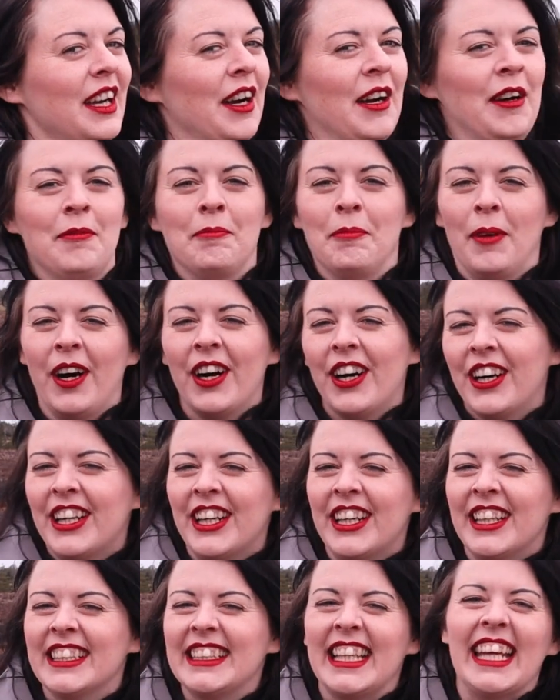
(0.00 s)
Come
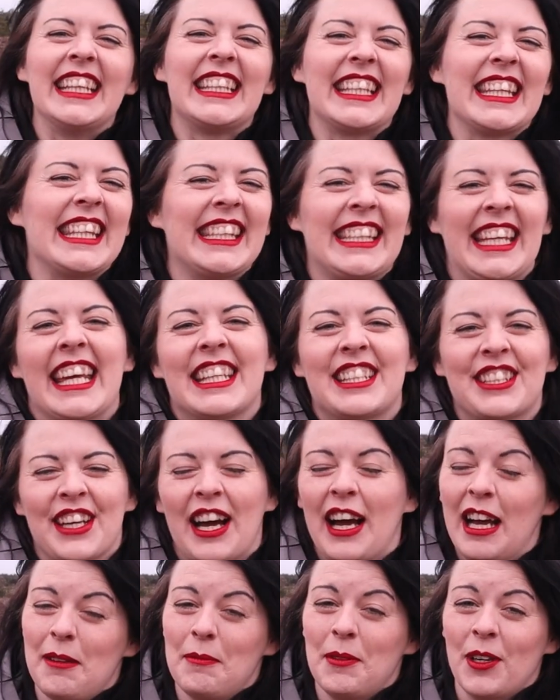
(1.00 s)
on into the ditch.
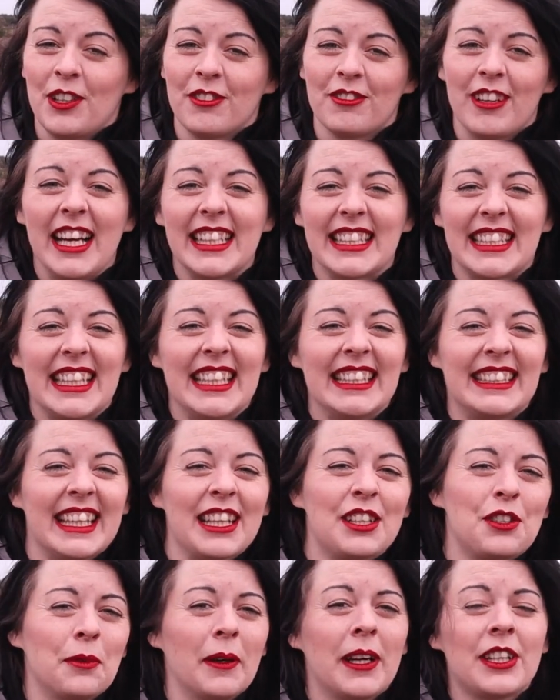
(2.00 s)
I'm your resident
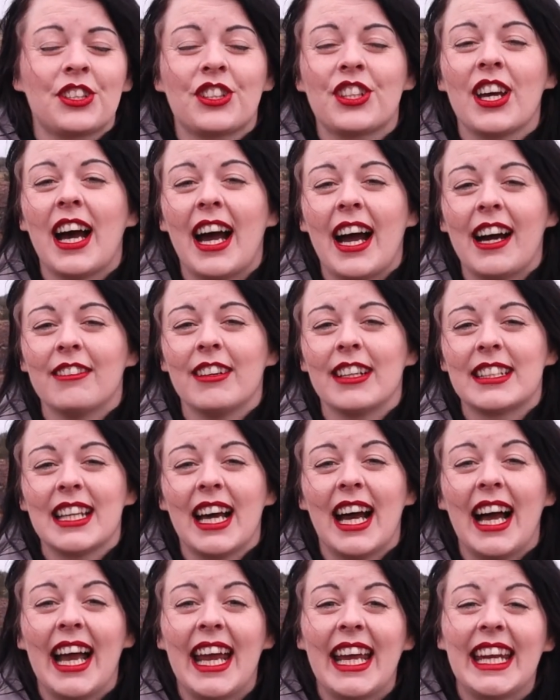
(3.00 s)
ditch witch, Tara
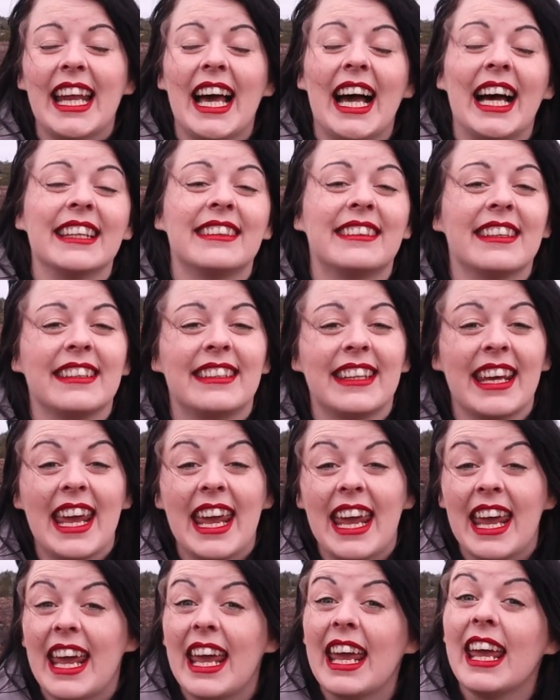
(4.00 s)
Tyne, and
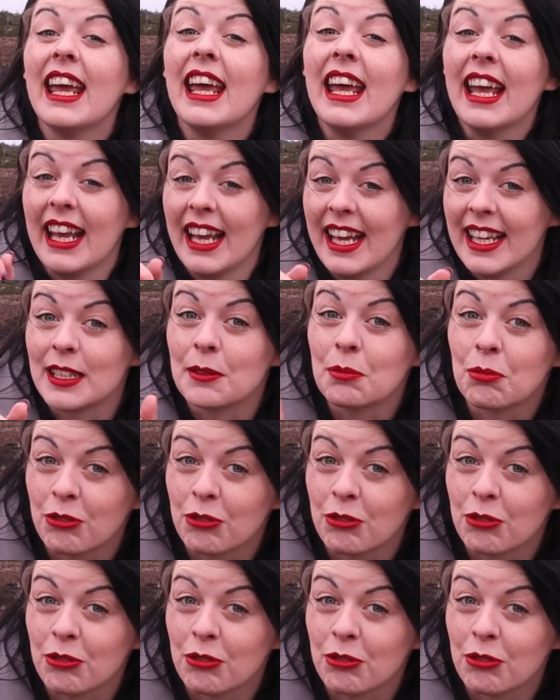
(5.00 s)
today it's